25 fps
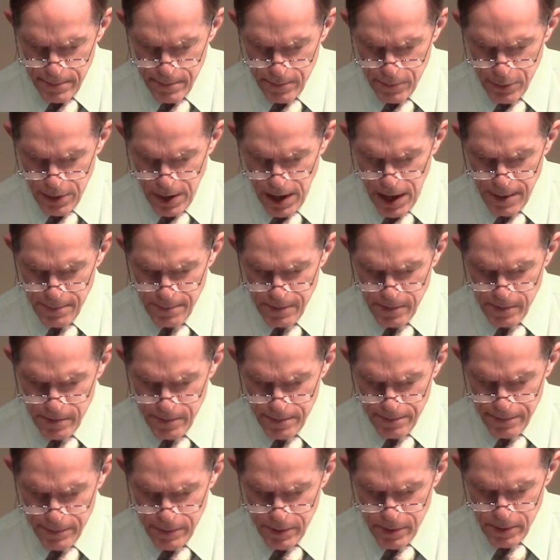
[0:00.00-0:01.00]

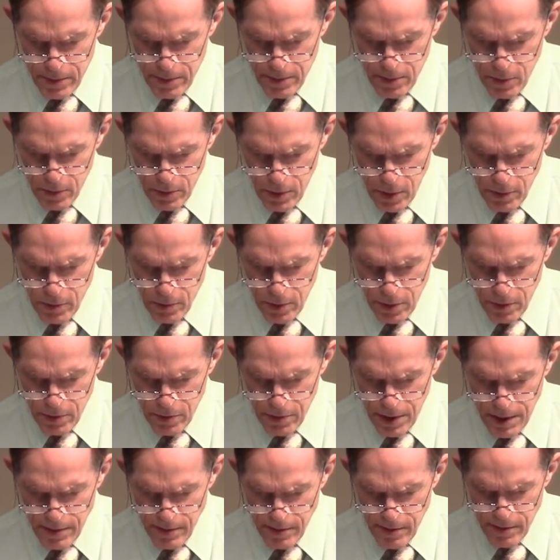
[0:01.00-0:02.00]
perhaps, who don't know
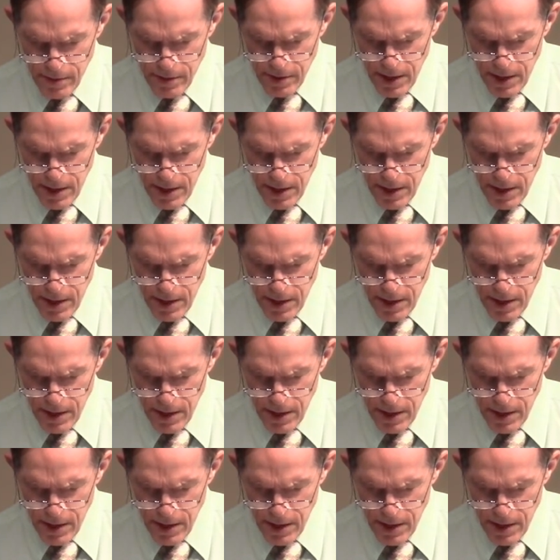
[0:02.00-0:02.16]
Christ as